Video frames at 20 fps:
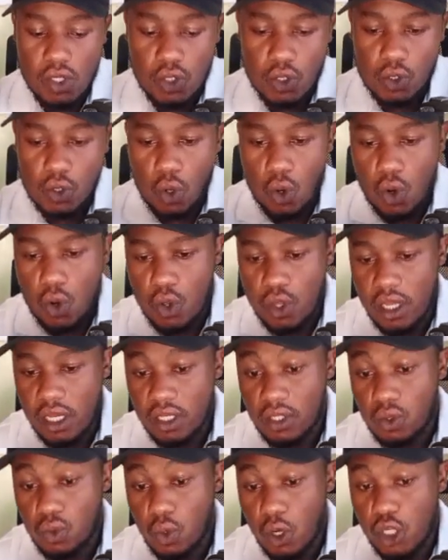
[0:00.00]
So
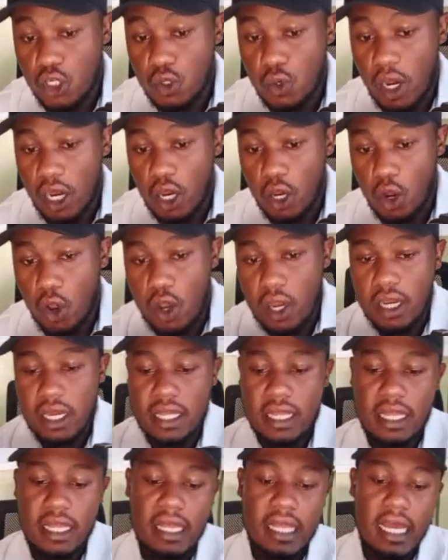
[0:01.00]
this is what you
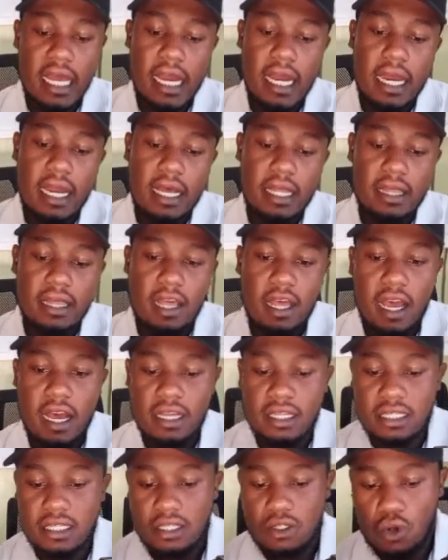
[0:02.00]
unlock. Then
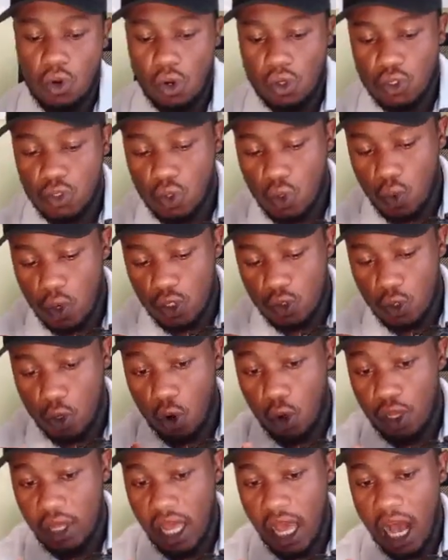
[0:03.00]
there's also what we
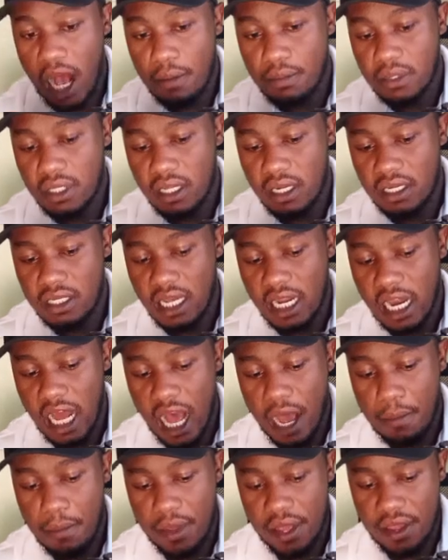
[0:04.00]
call the arms. There's an
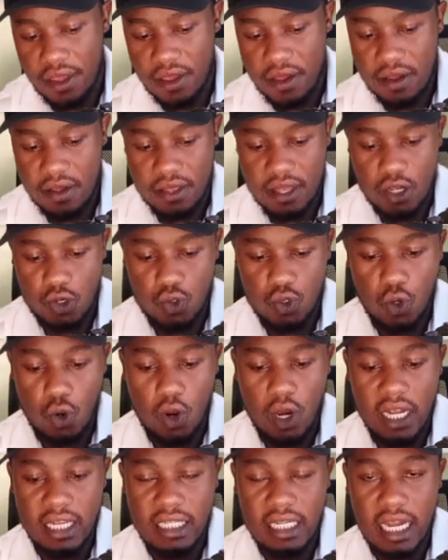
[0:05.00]
arm here that we
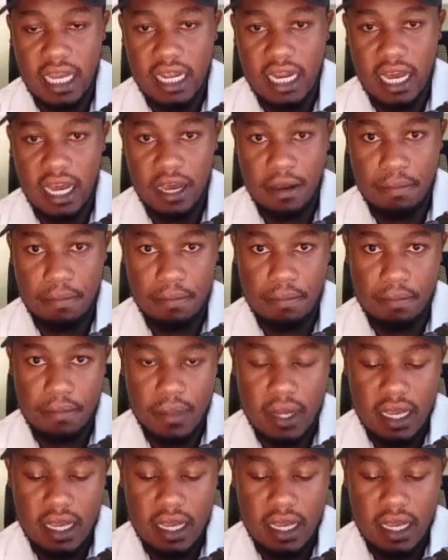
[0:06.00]
call a slider arm.